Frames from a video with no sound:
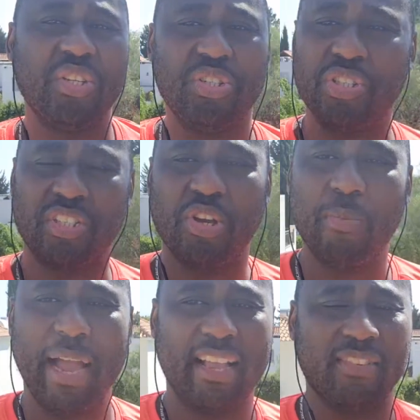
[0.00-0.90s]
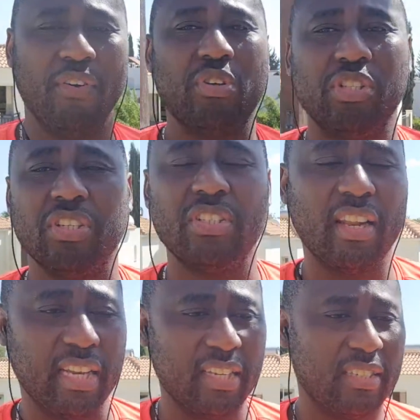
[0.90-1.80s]
you should just go back and focus on your
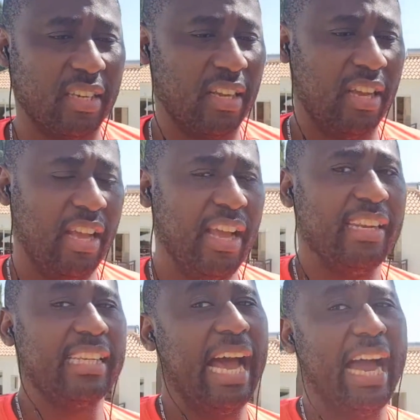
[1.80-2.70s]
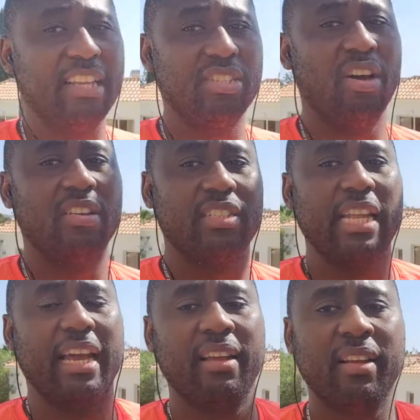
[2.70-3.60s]
studies, there's a high chance that